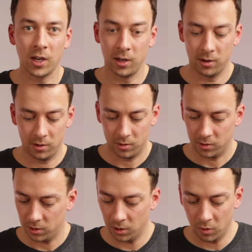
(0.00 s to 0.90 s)
sand,
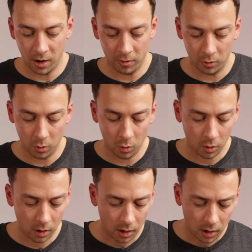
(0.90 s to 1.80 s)
the
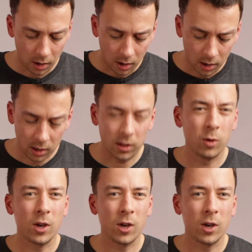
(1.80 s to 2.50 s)
gravel, and I